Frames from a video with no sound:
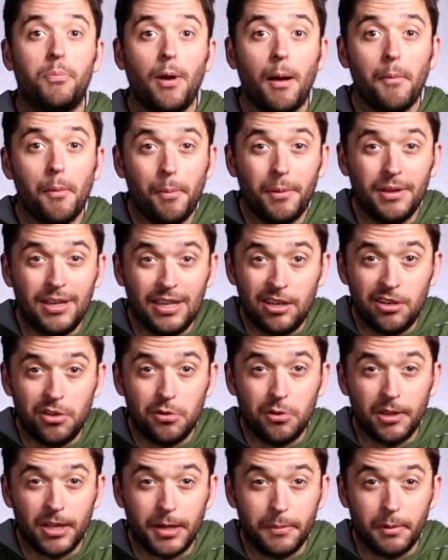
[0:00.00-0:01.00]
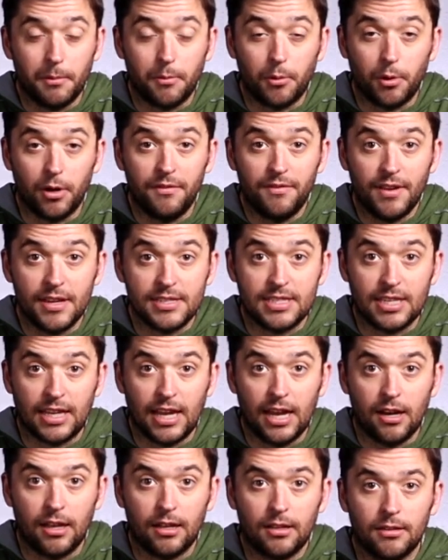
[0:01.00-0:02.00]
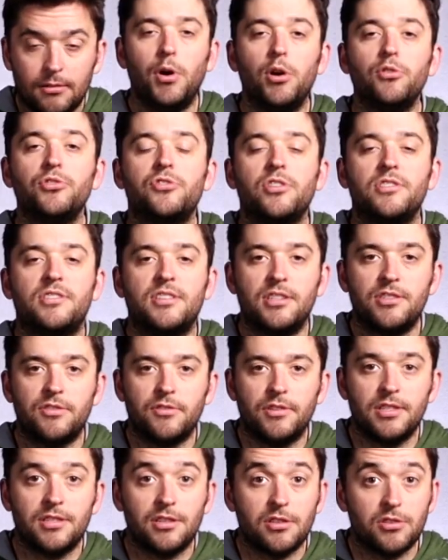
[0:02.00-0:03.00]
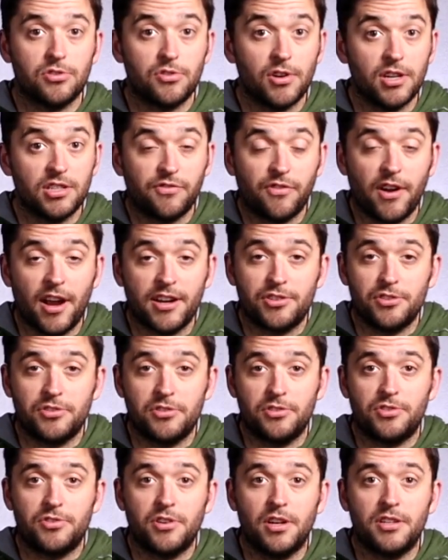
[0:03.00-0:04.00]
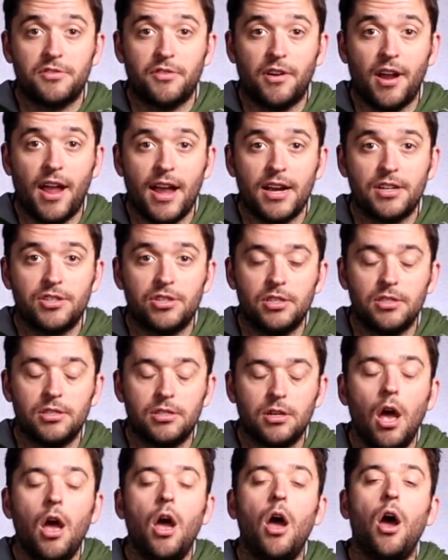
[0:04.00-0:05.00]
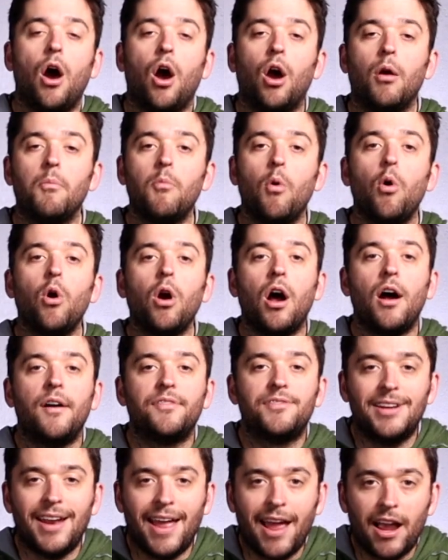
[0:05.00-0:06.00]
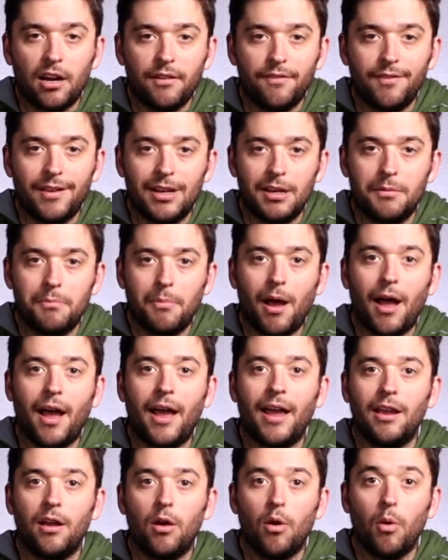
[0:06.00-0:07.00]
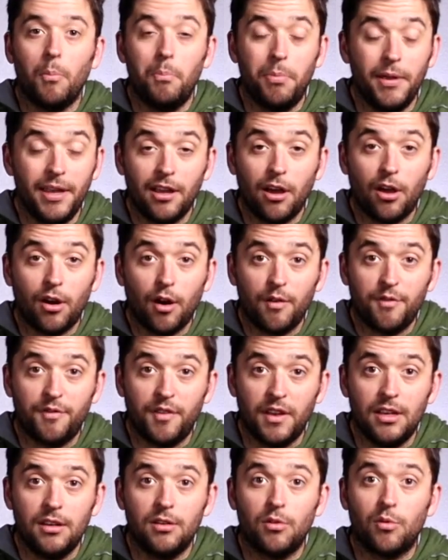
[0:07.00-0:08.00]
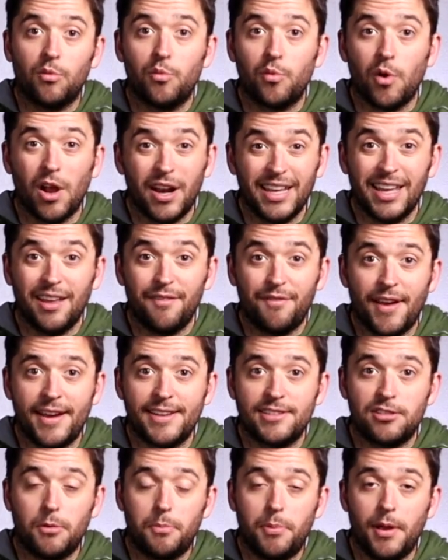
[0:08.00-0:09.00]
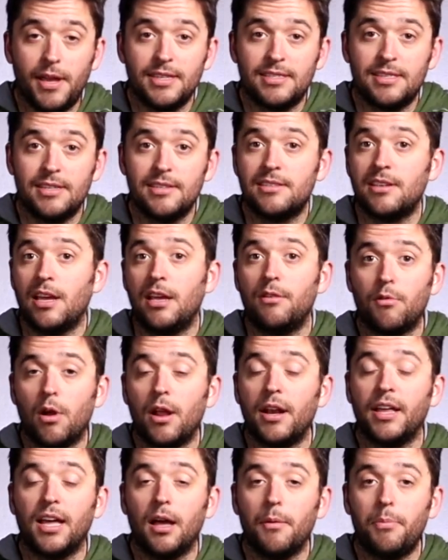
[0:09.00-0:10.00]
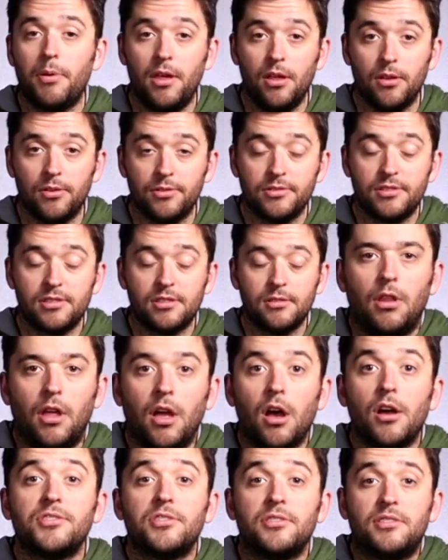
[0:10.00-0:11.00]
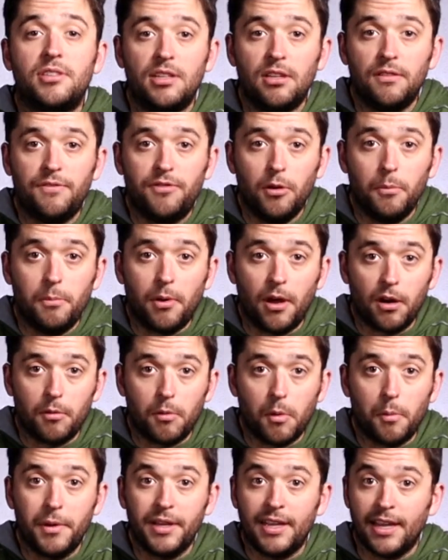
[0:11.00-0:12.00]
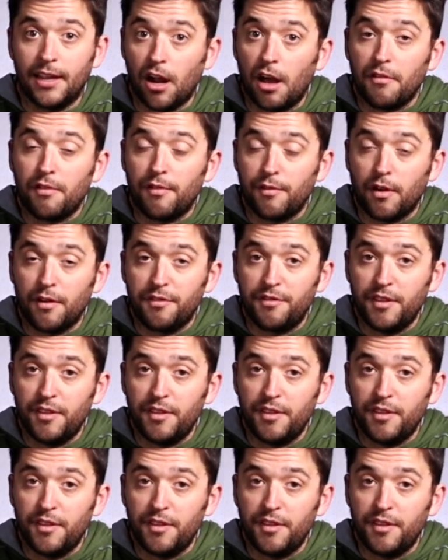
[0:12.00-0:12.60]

probably need to do a little bit more investigating. Bone stress injuries, stress fractures, and stress reactions are more often aggravated by being on our feet, running at faster paces, and running up hills. They also tend to feel better when we get off of our